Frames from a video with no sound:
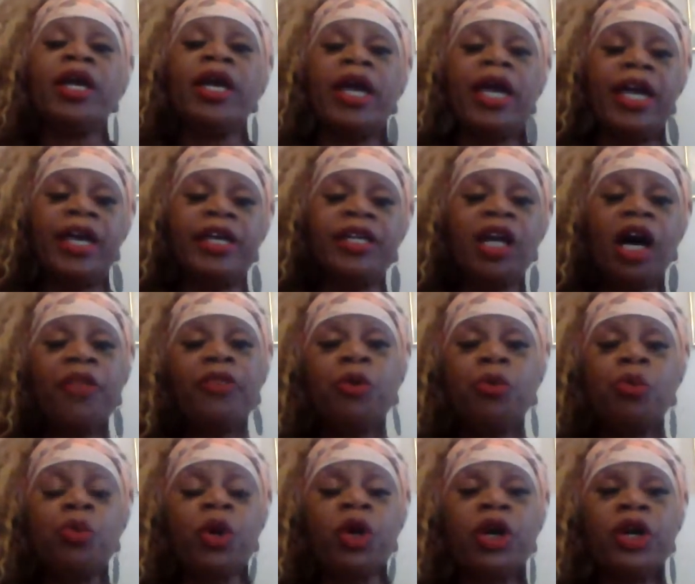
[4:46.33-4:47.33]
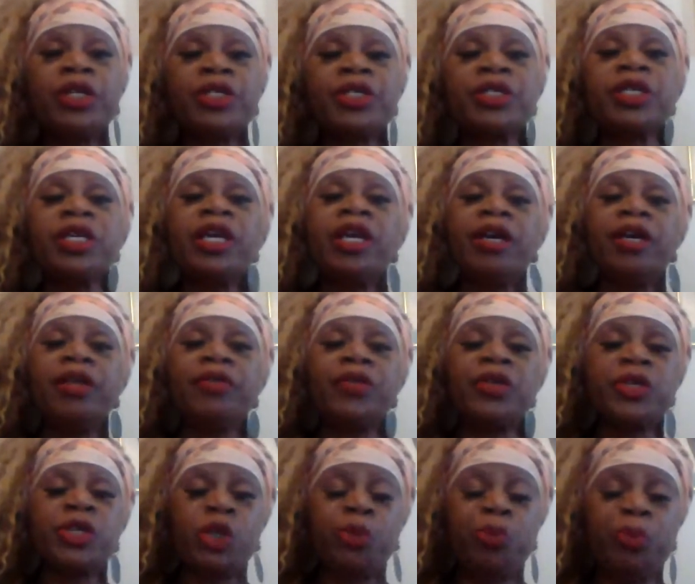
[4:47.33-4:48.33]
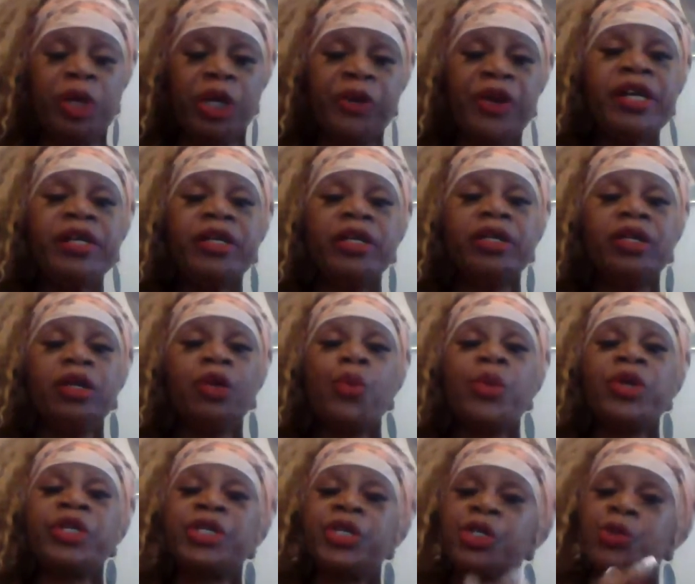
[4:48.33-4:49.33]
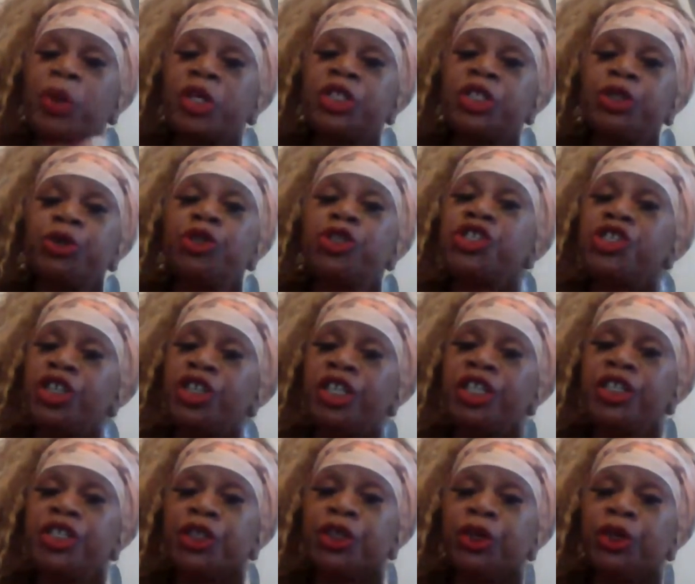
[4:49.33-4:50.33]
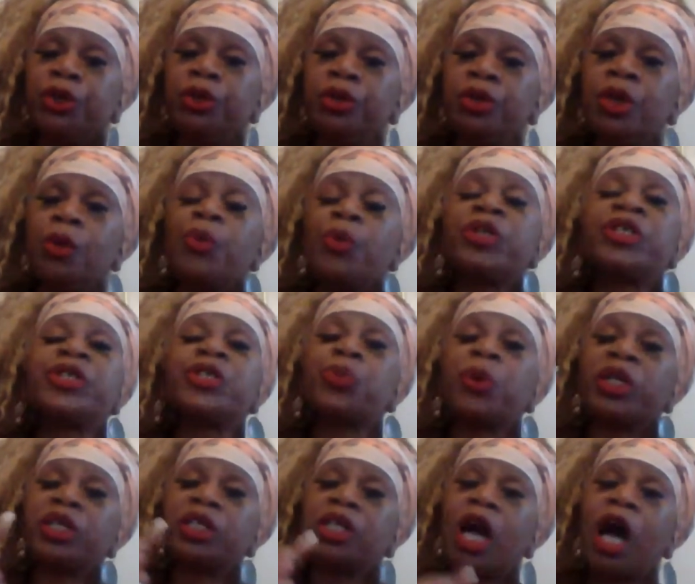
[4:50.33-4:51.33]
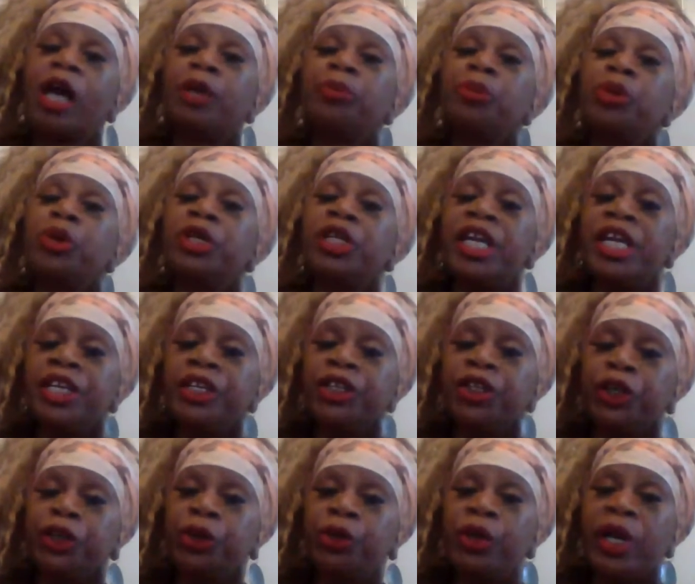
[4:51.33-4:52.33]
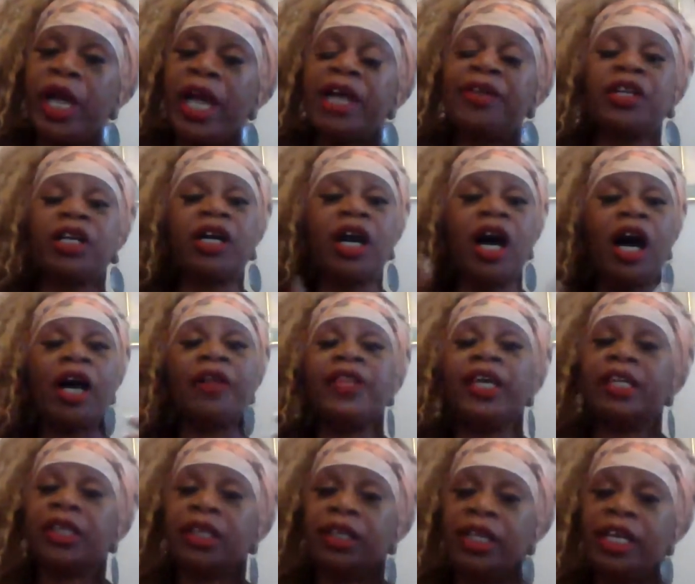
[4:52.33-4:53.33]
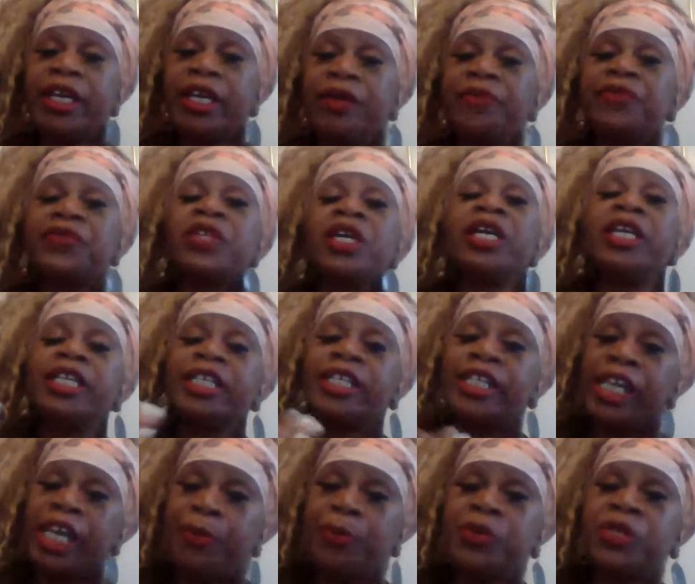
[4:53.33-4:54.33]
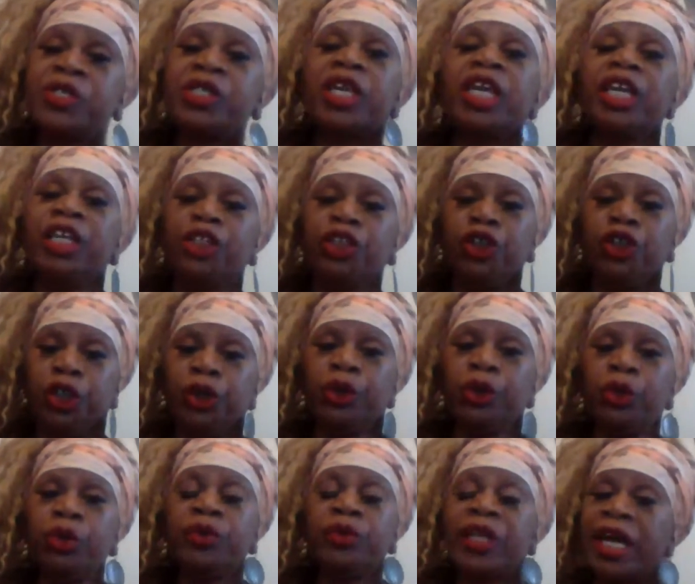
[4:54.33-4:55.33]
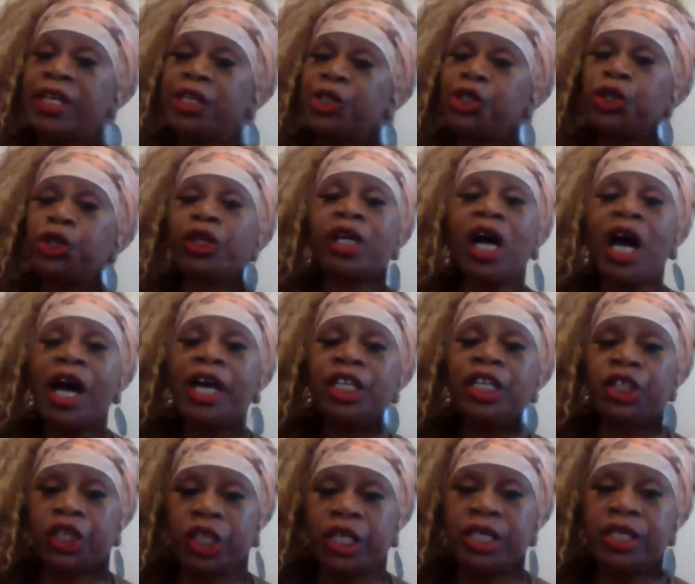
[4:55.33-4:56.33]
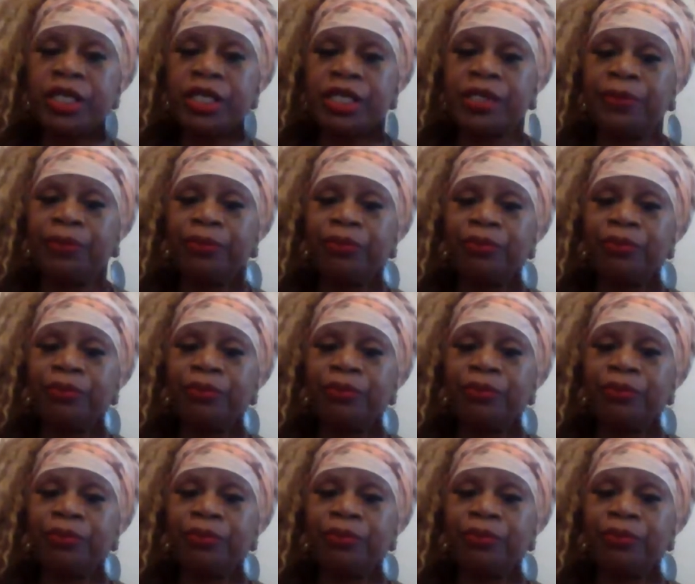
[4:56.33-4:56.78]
In other words, the spirit, which is what you should do, which is what God put in you, and the God that lives keeps in you, that is your conscience,